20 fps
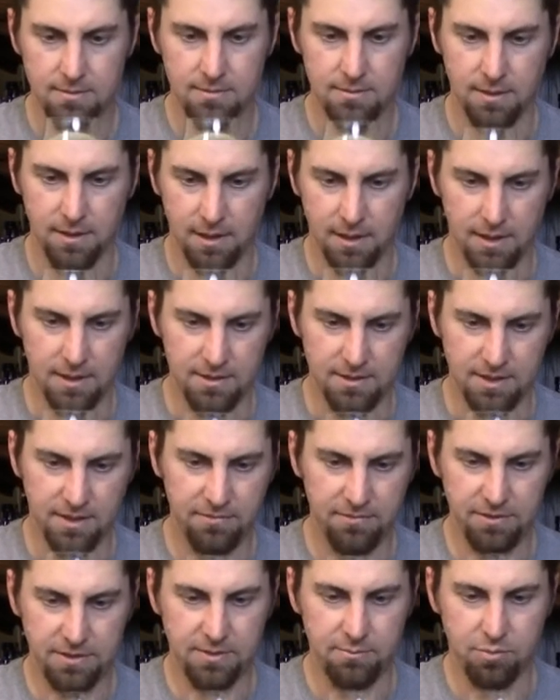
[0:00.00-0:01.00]

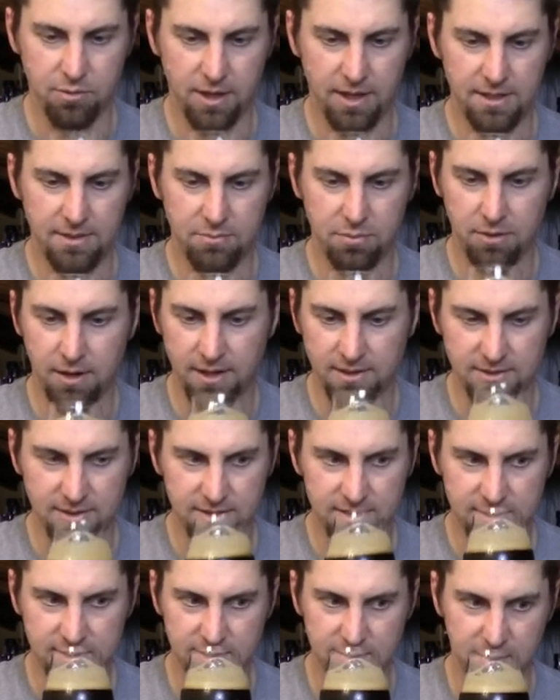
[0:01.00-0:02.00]
Definitely a bready
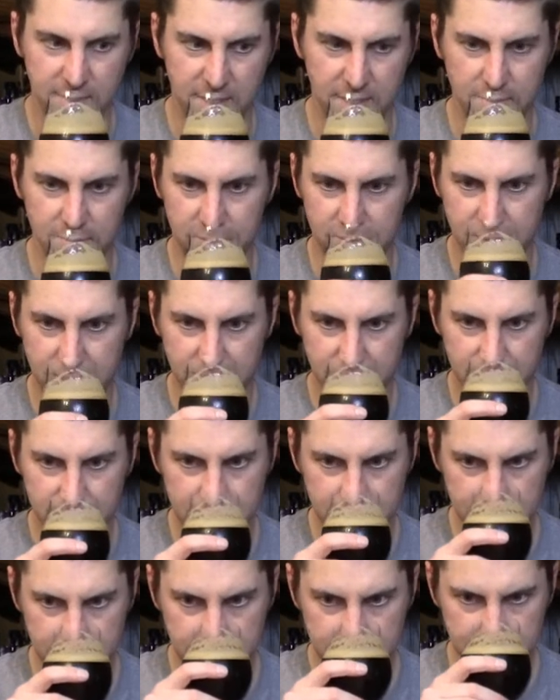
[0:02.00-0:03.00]
presence, some caramel notes.